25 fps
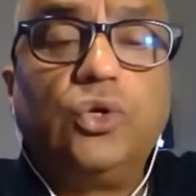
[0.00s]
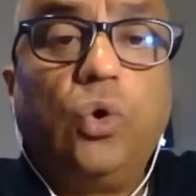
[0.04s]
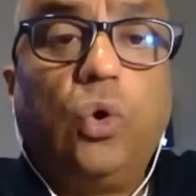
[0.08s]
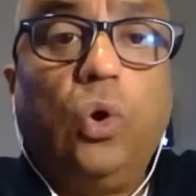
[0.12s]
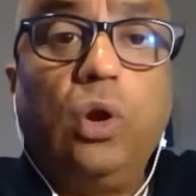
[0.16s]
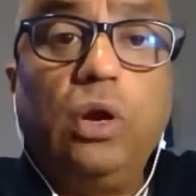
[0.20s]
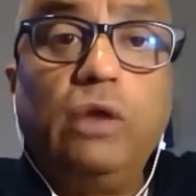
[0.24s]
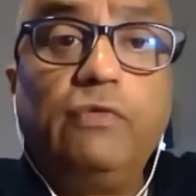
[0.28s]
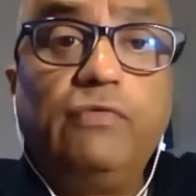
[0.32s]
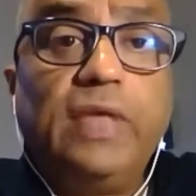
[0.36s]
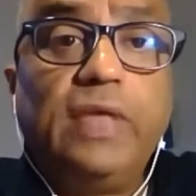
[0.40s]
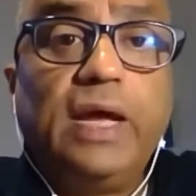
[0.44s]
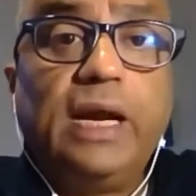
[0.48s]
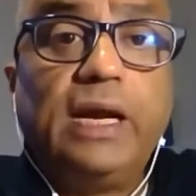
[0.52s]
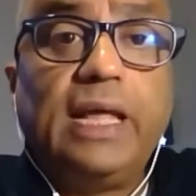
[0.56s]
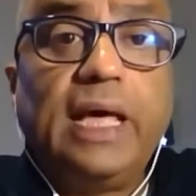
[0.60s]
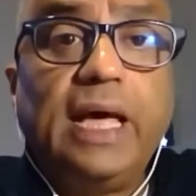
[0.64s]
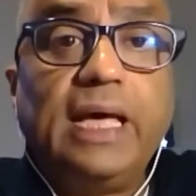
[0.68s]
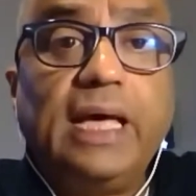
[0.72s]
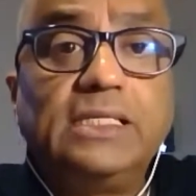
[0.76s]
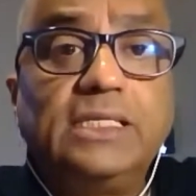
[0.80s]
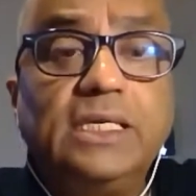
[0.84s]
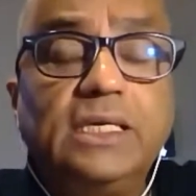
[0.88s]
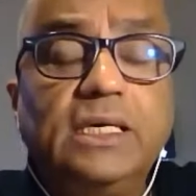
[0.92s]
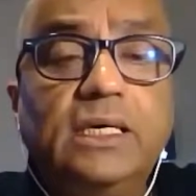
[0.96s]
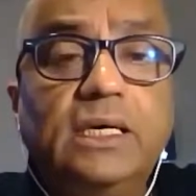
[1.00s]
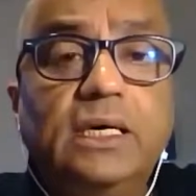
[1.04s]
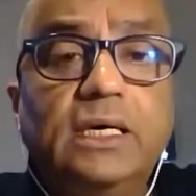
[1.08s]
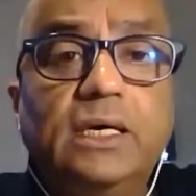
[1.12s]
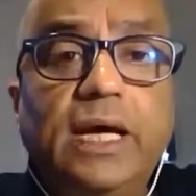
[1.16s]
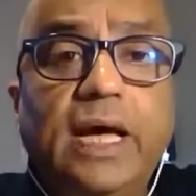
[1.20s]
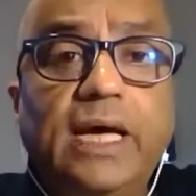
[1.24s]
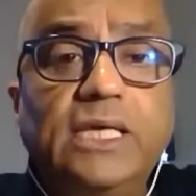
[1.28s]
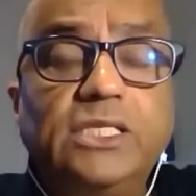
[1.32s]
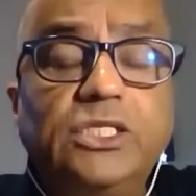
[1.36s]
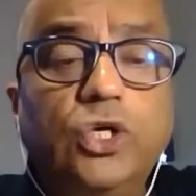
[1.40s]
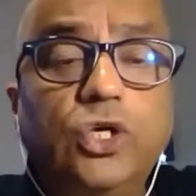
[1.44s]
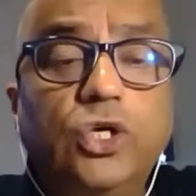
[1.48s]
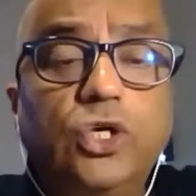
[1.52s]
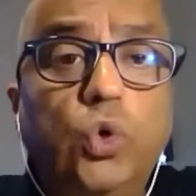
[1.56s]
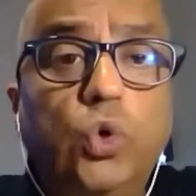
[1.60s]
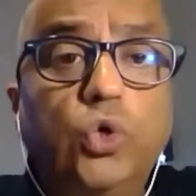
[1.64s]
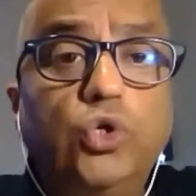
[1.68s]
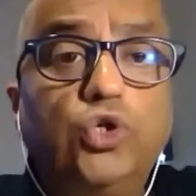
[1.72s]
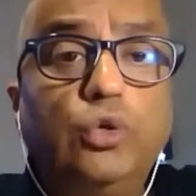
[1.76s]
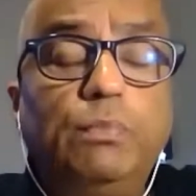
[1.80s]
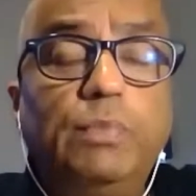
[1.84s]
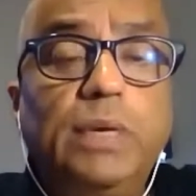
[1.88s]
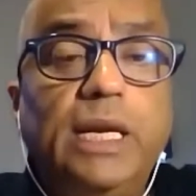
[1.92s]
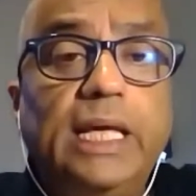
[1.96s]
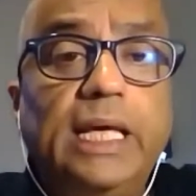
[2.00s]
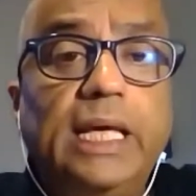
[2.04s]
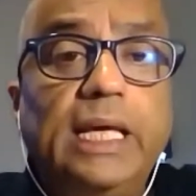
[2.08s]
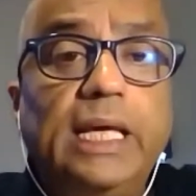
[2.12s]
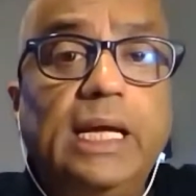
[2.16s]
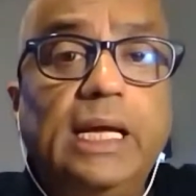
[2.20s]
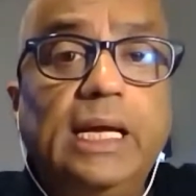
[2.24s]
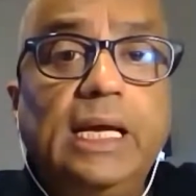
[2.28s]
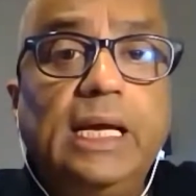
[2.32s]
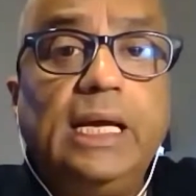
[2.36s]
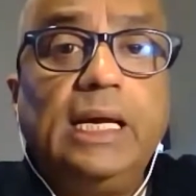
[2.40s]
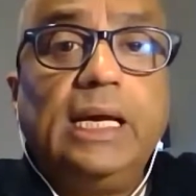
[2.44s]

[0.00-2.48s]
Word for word: You know all of that has a has a role to play.